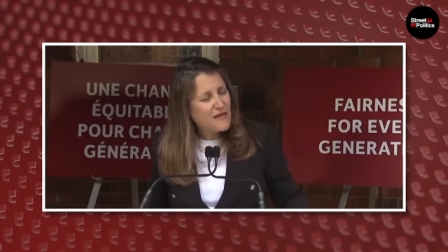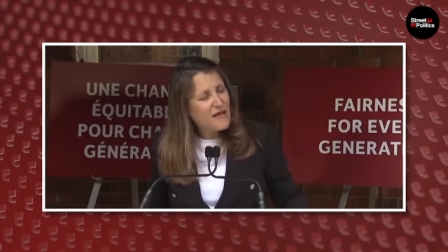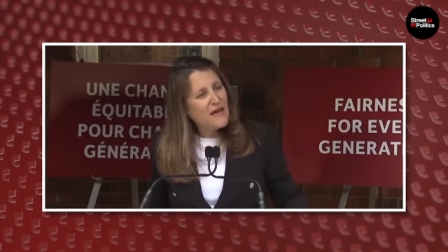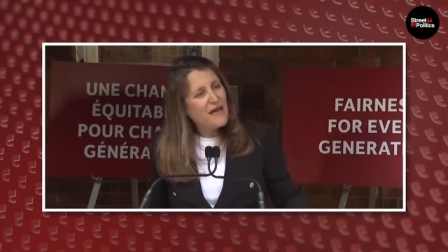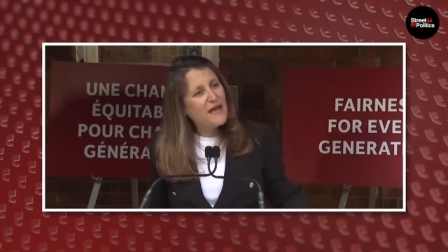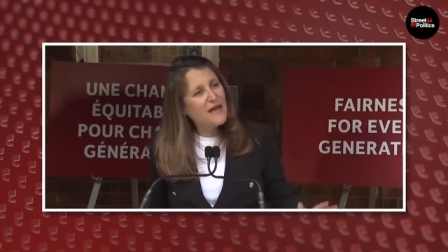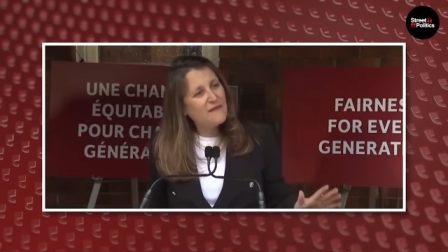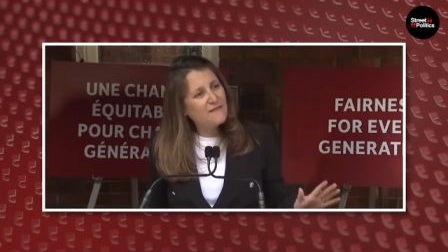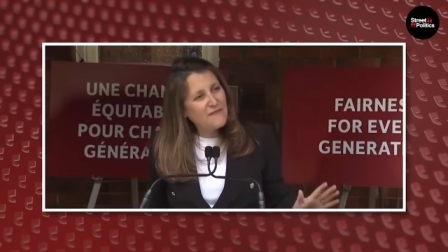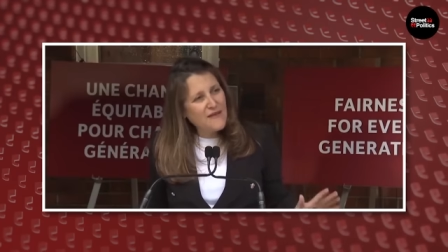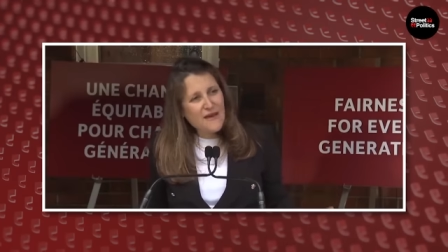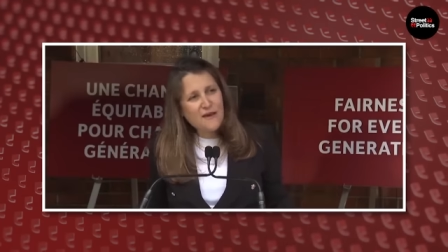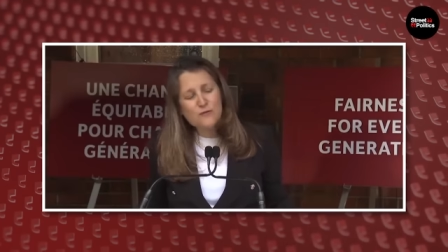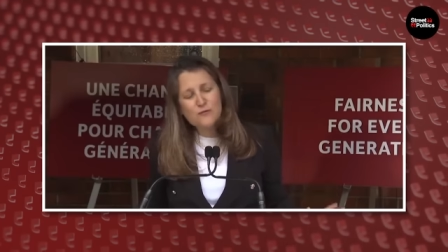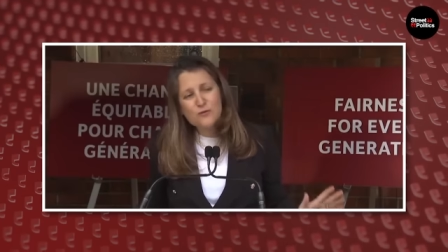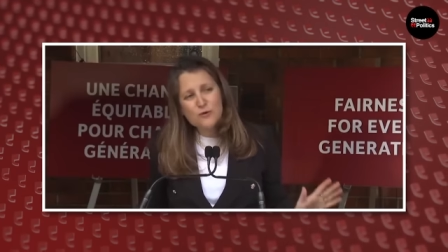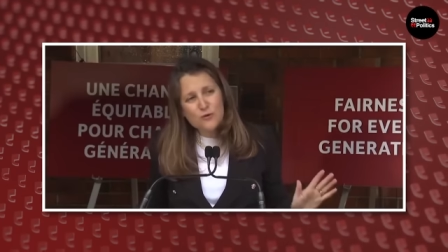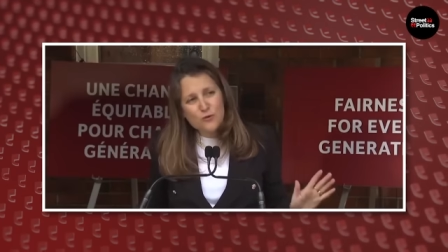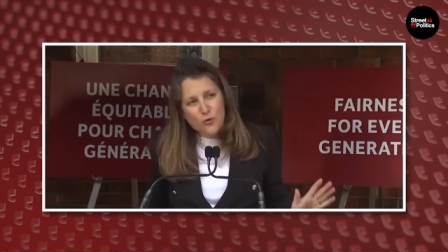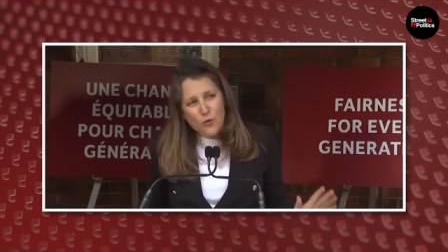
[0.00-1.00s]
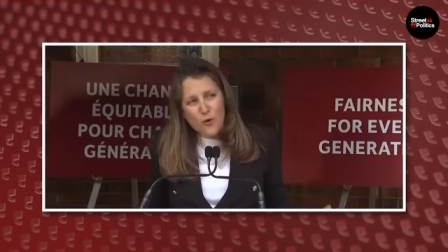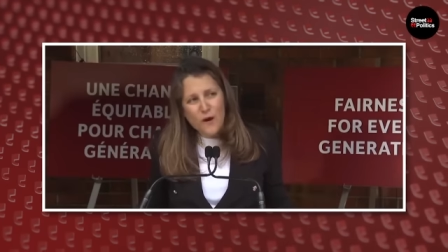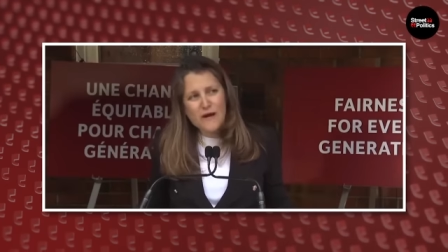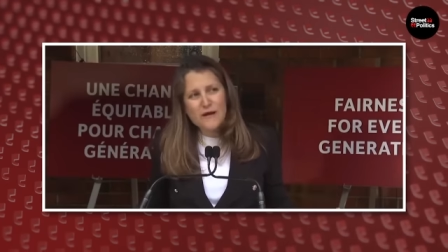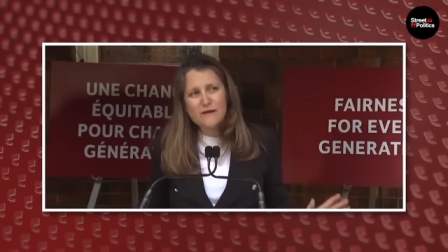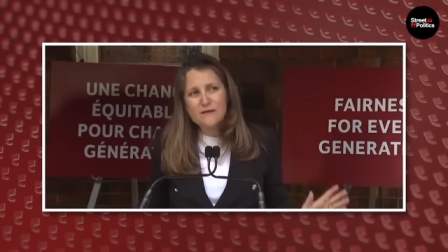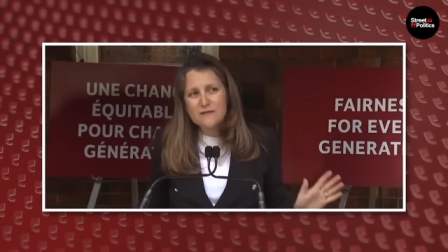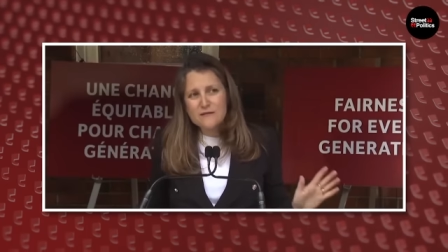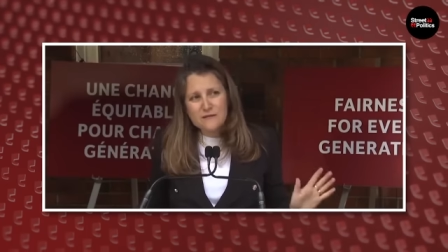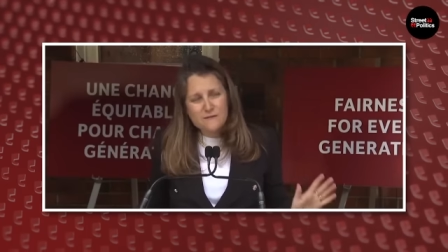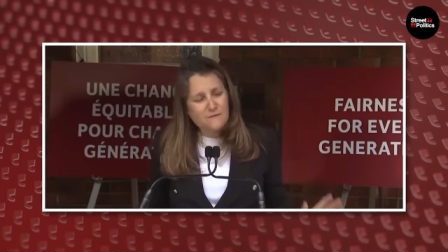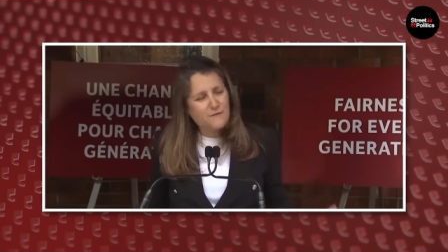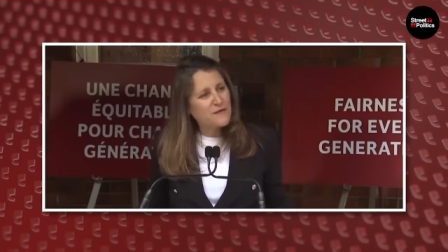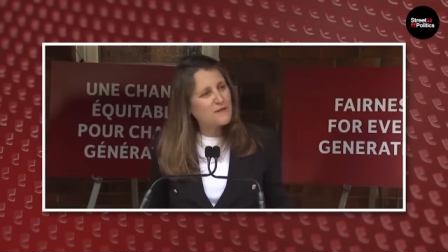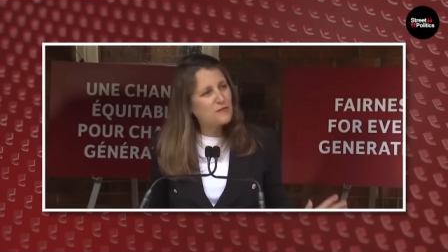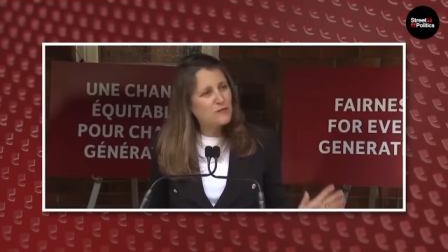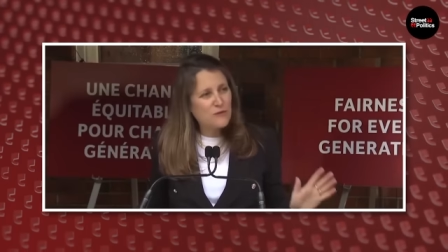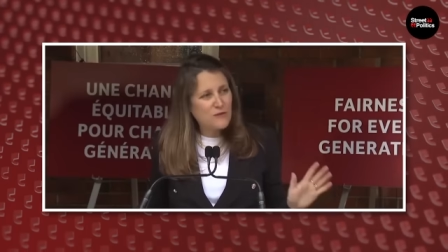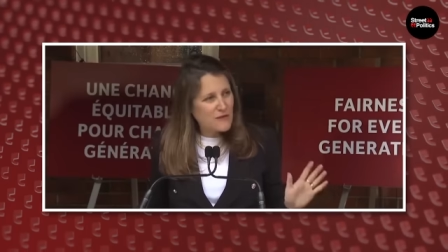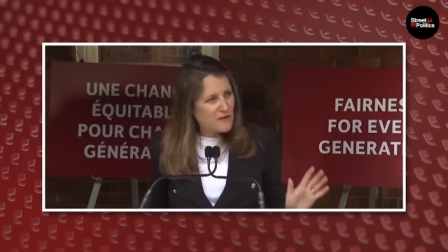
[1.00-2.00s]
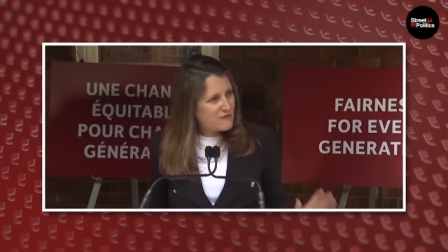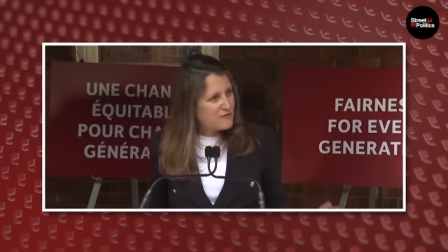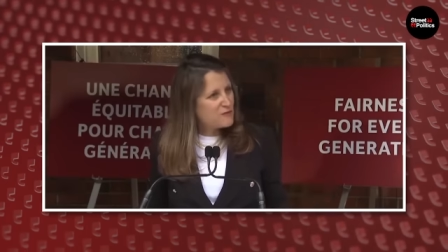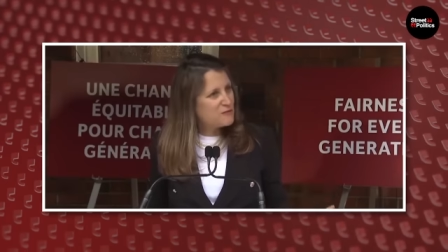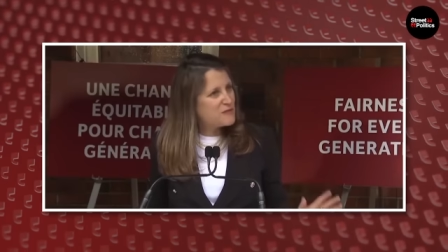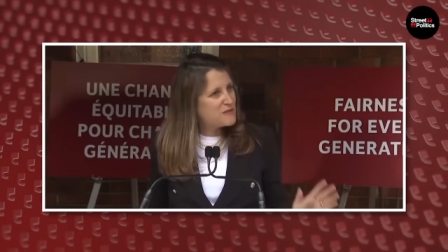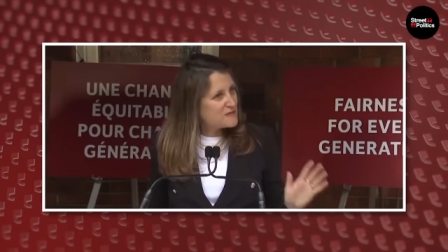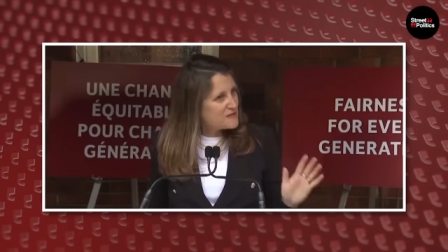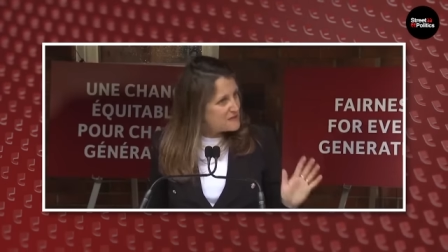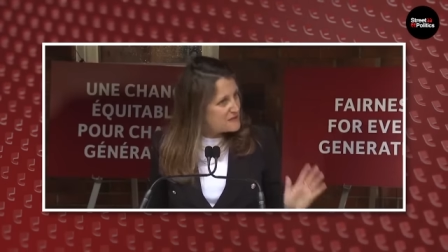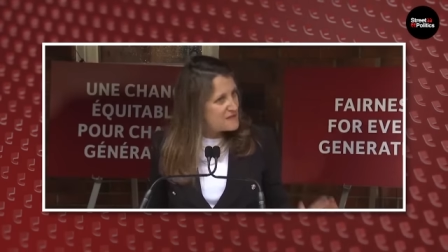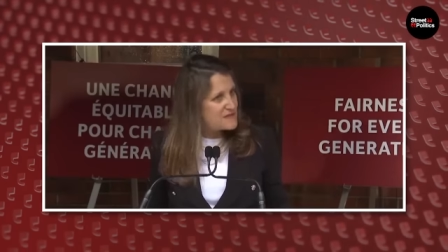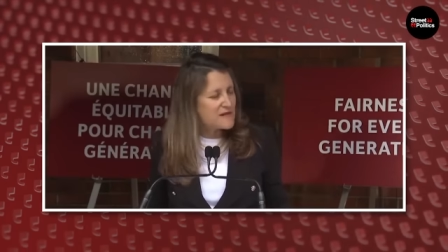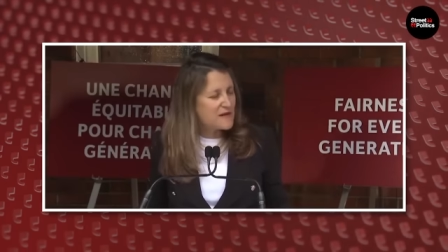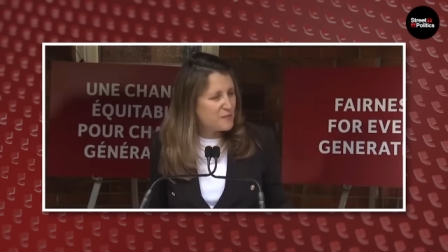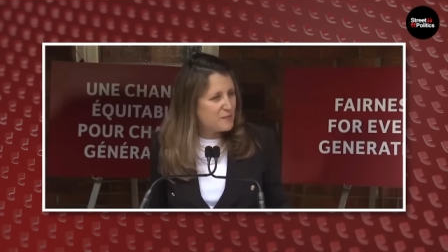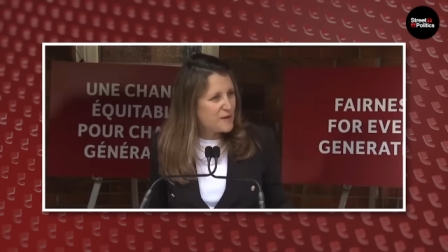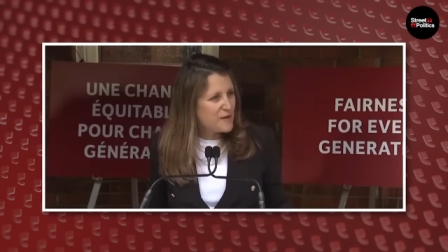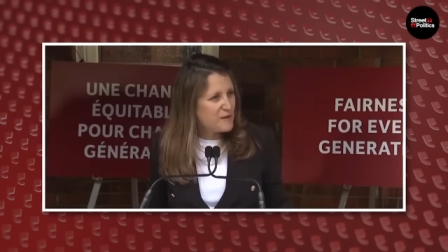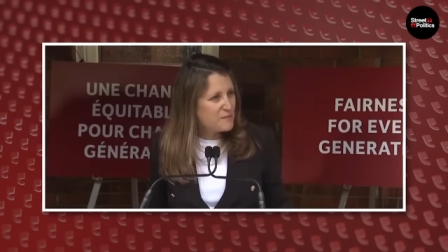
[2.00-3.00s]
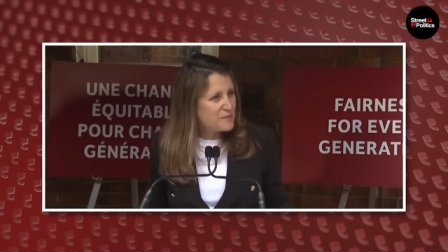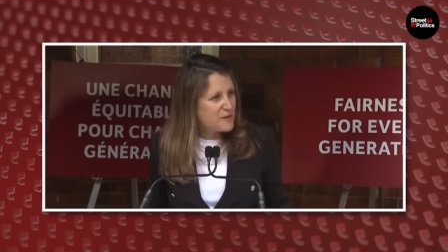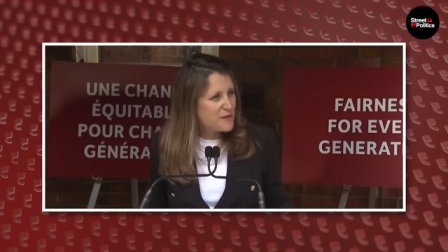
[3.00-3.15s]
and that requires the federal government to step up,